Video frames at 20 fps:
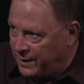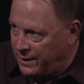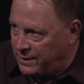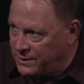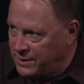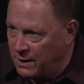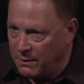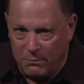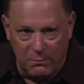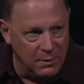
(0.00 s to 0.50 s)

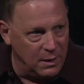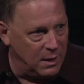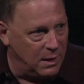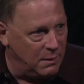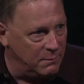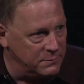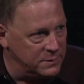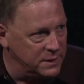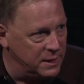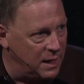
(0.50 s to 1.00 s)
things that a
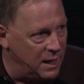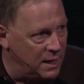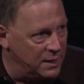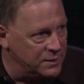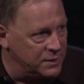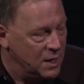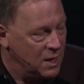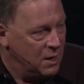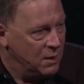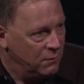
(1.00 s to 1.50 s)
mom
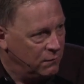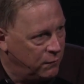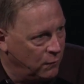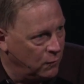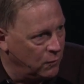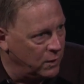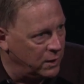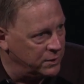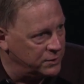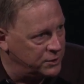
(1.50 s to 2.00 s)
does
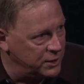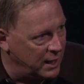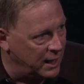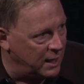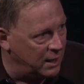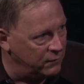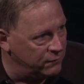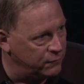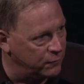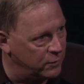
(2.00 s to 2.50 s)
for a
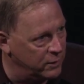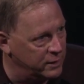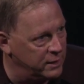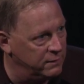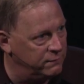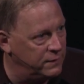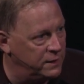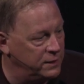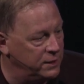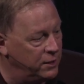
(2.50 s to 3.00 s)
child for a
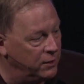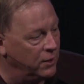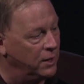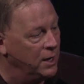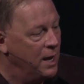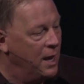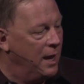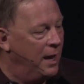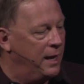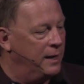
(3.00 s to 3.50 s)
given
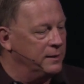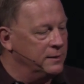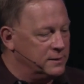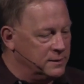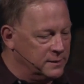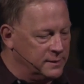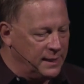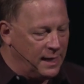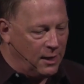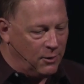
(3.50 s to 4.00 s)
year? And
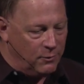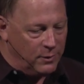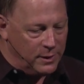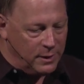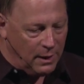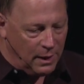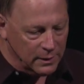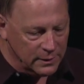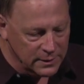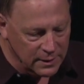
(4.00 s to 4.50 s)

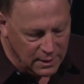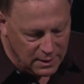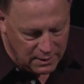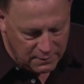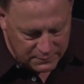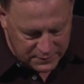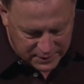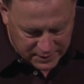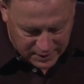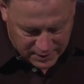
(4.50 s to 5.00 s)

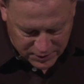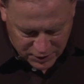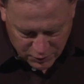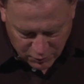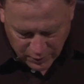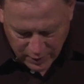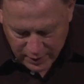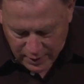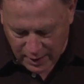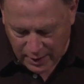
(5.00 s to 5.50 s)
salary.com says
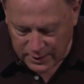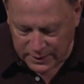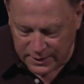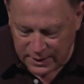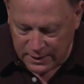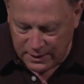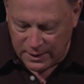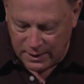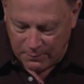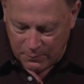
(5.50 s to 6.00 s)

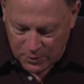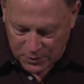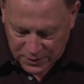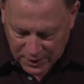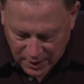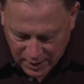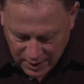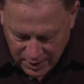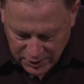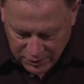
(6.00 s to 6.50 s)
2019
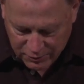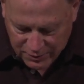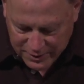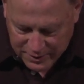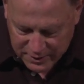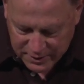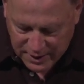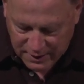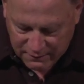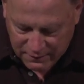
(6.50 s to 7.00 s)
numbers
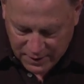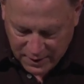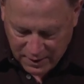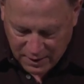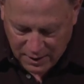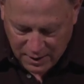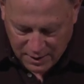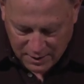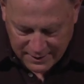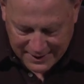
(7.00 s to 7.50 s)

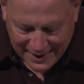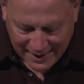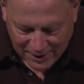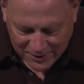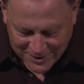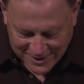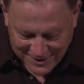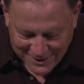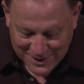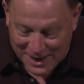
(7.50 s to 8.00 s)

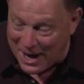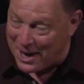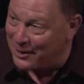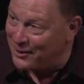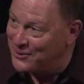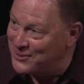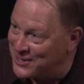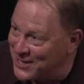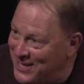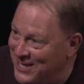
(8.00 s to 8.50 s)

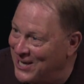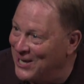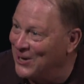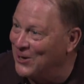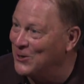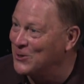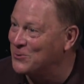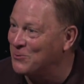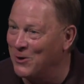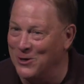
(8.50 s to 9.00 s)
$178,000 a
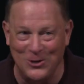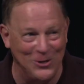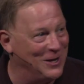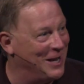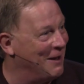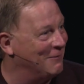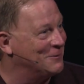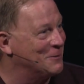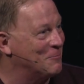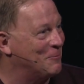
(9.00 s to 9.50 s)
year is what
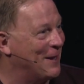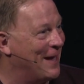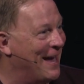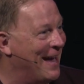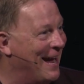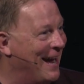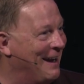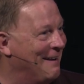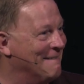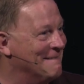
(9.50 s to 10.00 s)
you'd have to
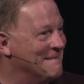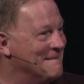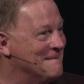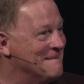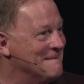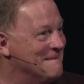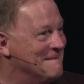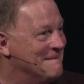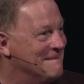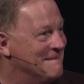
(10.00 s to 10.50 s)
pay.
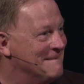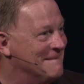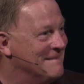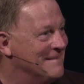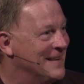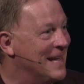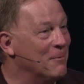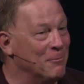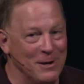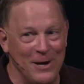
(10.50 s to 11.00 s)

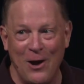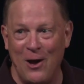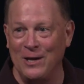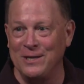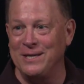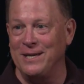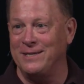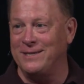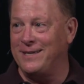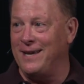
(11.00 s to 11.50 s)
Can we
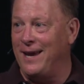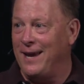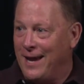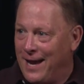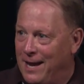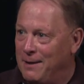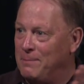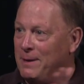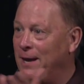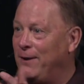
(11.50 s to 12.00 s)
all just
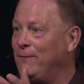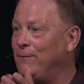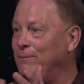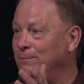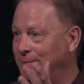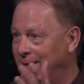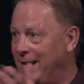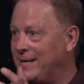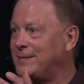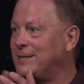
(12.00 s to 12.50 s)
say amen?
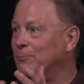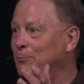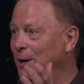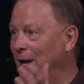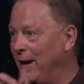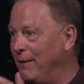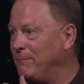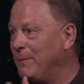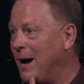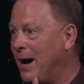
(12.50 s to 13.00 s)
Yes,
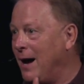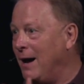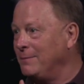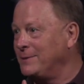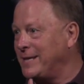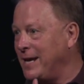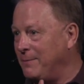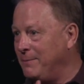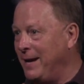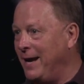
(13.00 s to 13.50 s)
we love
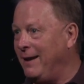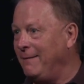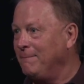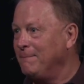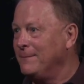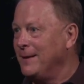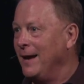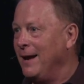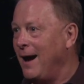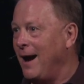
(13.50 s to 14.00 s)
moms,
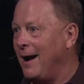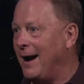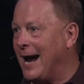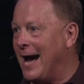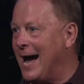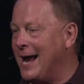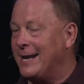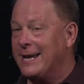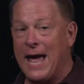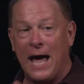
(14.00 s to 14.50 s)
amen? All
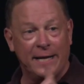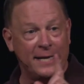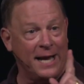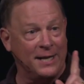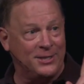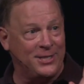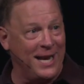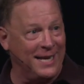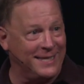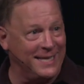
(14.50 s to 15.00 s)
right, now,
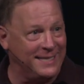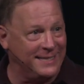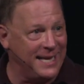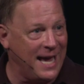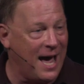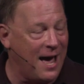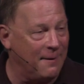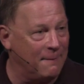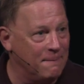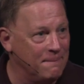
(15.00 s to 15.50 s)
now check
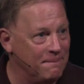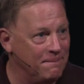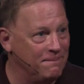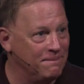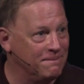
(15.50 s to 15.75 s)
this out.